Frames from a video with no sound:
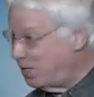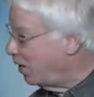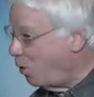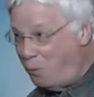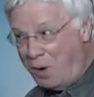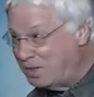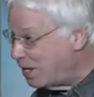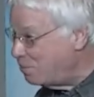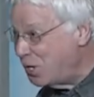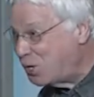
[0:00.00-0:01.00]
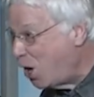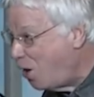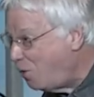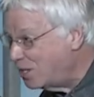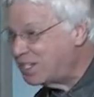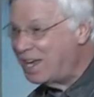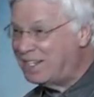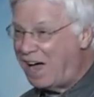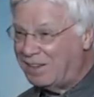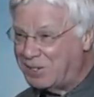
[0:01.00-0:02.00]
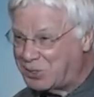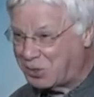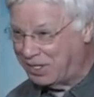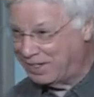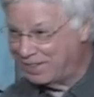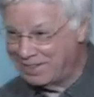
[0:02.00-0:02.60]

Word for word: they don't want them to go, it's idolatry.